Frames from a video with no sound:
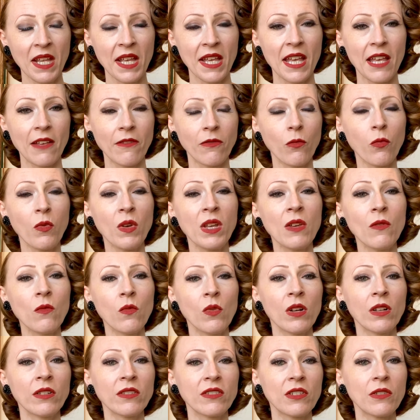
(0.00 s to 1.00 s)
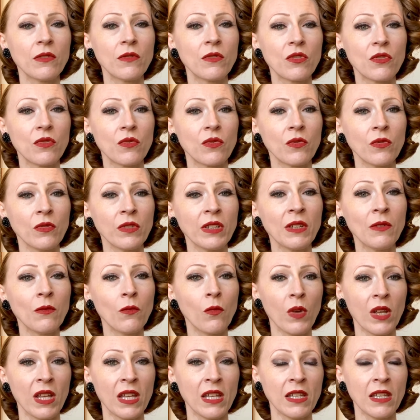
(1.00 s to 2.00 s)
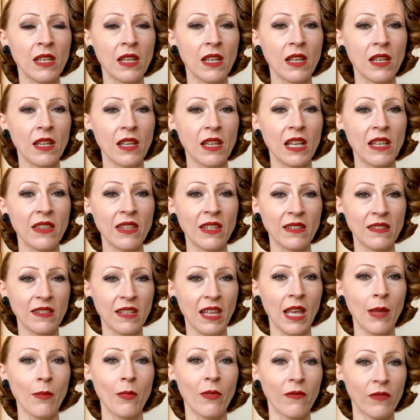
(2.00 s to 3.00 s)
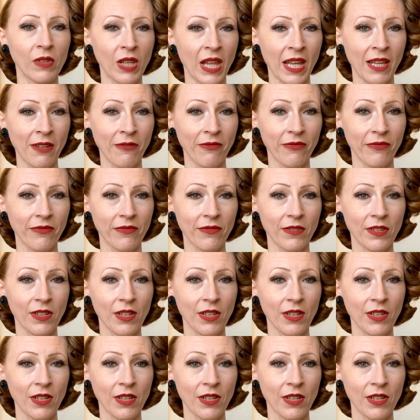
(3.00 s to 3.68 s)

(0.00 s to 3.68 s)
If we want to truly win in this game of life,